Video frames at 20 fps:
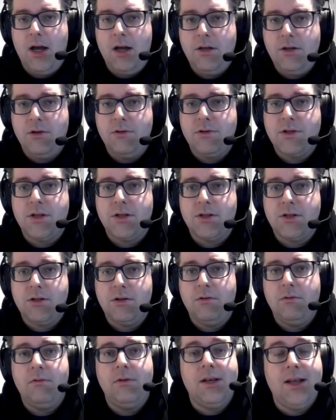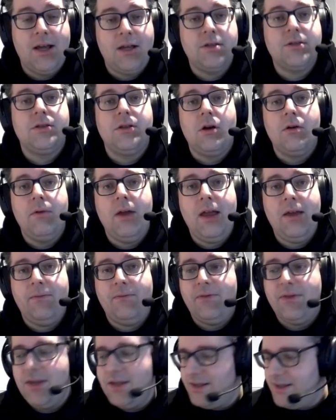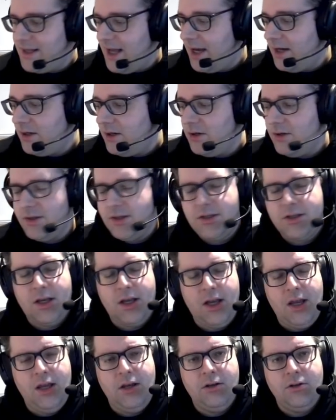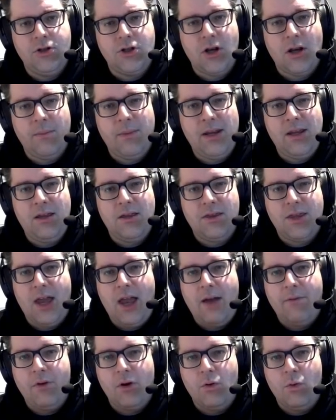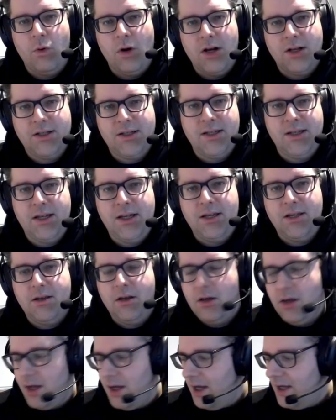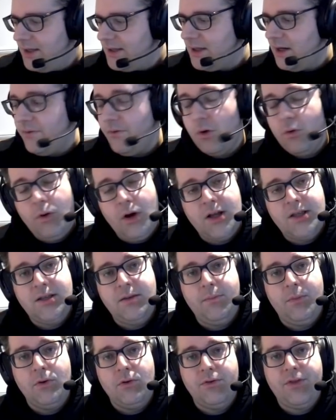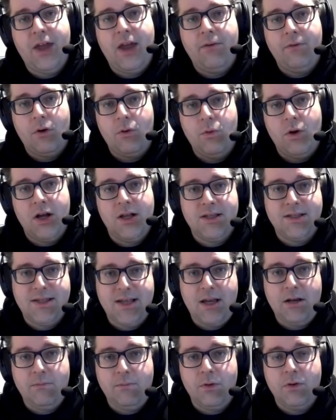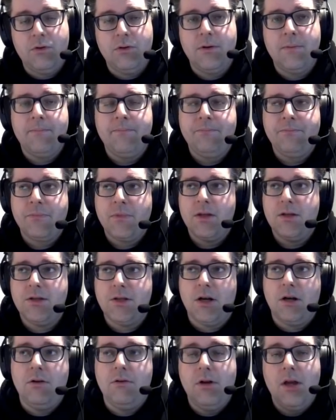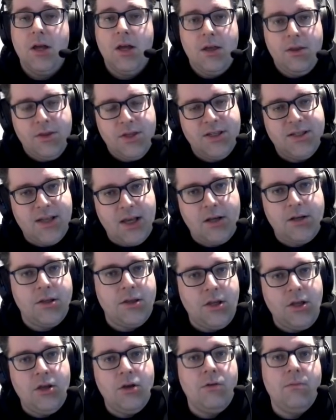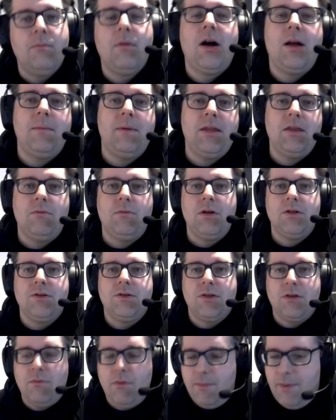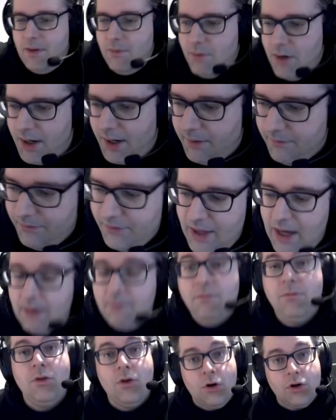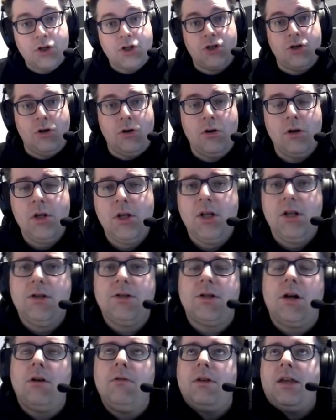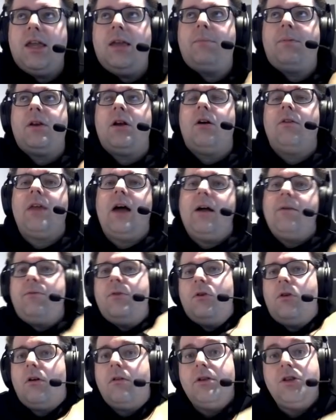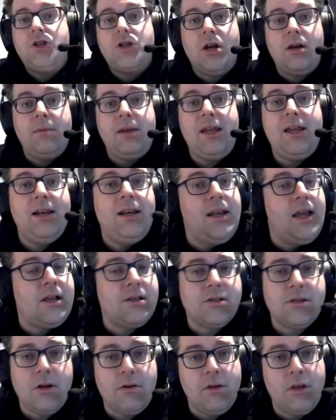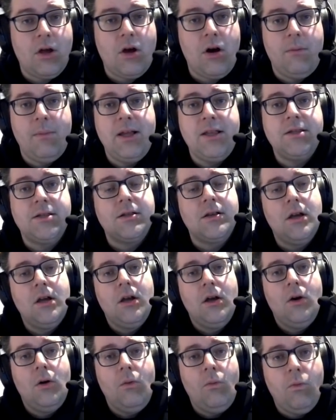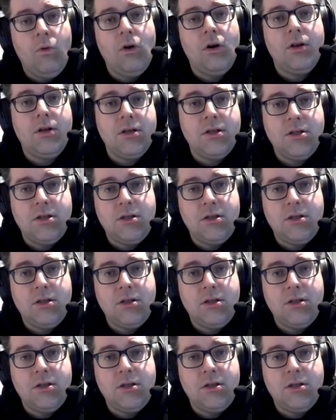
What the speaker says: users to let us know if the Z, because in Germany they have a QWERTY, instead of a QWERTY board, they have a QWERTY Z board. So the Z and the U might be the ones that will be working for that. Not sure, so keep an eye on that. If you are in Germany, let us know in the comments. What